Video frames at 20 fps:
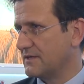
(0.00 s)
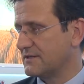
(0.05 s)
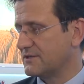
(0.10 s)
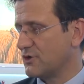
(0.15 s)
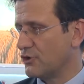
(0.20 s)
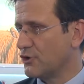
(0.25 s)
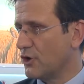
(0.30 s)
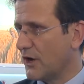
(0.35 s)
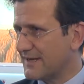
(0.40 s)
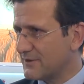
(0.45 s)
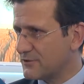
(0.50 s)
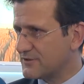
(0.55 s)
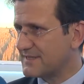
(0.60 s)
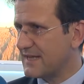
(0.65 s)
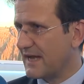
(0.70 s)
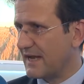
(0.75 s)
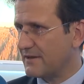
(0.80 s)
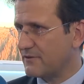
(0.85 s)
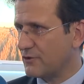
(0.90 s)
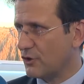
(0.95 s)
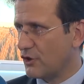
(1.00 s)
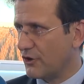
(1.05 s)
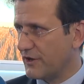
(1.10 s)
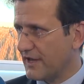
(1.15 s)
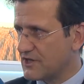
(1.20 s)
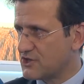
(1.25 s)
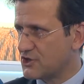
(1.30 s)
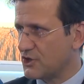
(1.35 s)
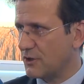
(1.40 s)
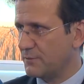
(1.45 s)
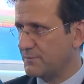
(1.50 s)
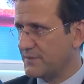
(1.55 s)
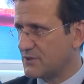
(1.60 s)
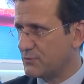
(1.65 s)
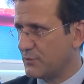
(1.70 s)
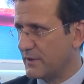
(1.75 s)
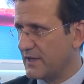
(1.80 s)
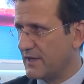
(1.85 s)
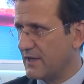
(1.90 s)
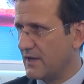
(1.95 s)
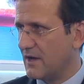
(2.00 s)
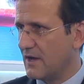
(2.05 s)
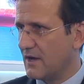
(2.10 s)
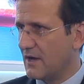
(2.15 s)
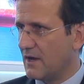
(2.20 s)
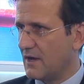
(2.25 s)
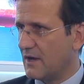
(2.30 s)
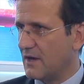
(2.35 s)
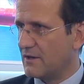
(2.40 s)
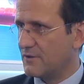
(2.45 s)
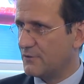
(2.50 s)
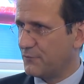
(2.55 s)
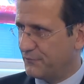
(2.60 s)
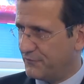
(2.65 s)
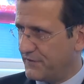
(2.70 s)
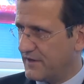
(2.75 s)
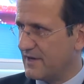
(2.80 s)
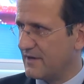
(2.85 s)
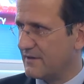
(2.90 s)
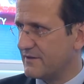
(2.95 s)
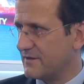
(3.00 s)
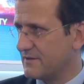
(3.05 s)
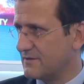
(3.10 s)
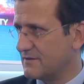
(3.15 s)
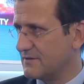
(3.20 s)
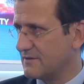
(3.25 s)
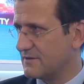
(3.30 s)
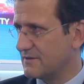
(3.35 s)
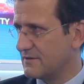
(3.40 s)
So you understand the connection between the field